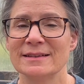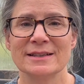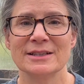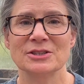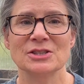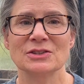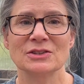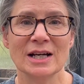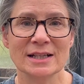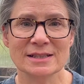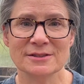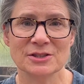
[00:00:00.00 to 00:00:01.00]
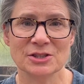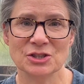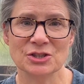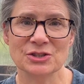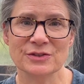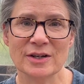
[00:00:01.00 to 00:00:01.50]
there's lots to
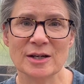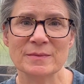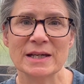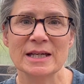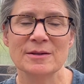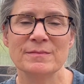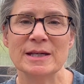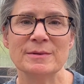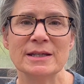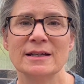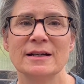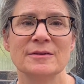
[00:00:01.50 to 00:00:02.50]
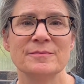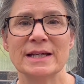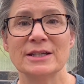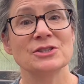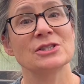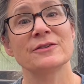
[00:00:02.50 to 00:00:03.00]
choose from. maybe
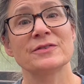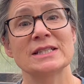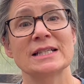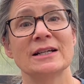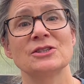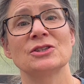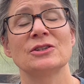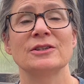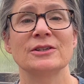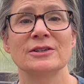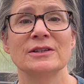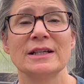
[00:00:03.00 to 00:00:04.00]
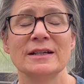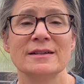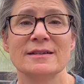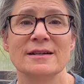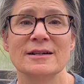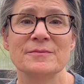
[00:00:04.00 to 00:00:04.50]
make yourself a schedule or
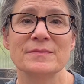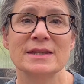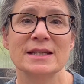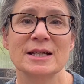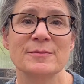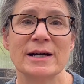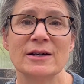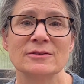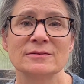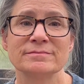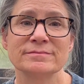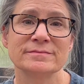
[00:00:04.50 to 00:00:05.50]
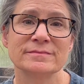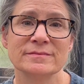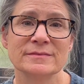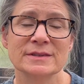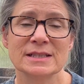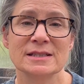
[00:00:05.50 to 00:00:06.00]
think about
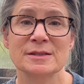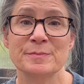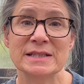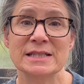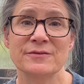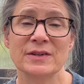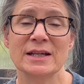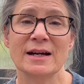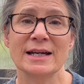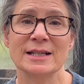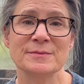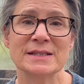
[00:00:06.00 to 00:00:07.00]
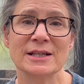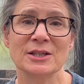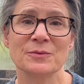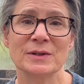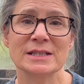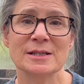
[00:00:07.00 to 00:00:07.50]
specific items that
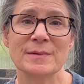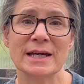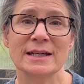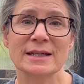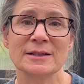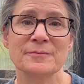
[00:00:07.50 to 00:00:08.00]
you want to make.